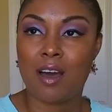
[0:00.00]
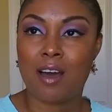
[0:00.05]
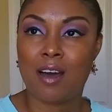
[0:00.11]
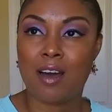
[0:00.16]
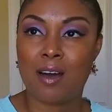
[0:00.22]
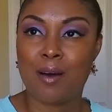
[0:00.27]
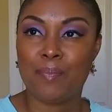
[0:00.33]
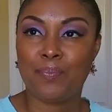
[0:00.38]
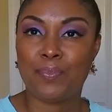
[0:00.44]

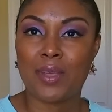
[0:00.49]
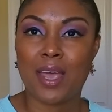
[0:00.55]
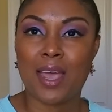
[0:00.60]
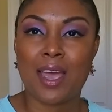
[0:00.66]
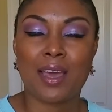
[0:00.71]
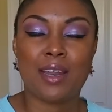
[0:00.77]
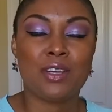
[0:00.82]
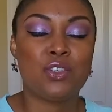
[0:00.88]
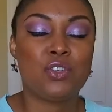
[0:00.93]
Um,
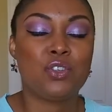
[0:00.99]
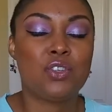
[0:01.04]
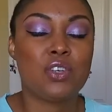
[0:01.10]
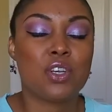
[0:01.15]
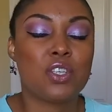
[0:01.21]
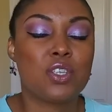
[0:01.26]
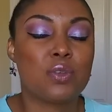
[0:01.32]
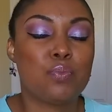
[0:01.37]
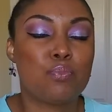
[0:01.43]
and it's
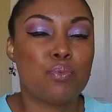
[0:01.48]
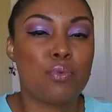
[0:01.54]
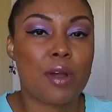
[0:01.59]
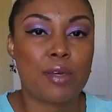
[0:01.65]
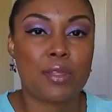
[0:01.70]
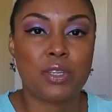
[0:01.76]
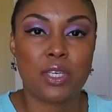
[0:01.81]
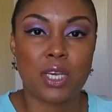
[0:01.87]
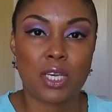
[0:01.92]
just
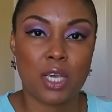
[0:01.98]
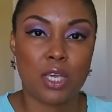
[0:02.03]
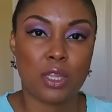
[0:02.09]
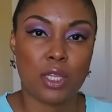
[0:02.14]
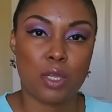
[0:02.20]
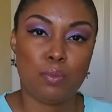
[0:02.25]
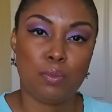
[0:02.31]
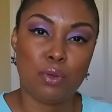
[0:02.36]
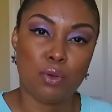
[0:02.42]

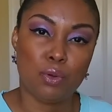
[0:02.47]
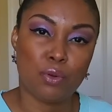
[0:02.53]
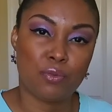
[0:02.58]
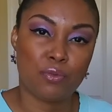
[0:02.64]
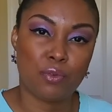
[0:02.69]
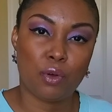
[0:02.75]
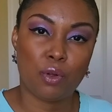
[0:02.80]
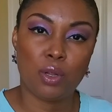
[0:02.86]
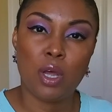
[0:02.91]
breathtakingly
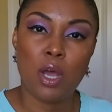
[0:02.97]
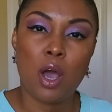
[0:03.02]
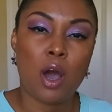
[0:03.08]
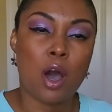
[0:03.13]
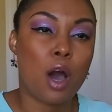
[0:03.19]
beautiful.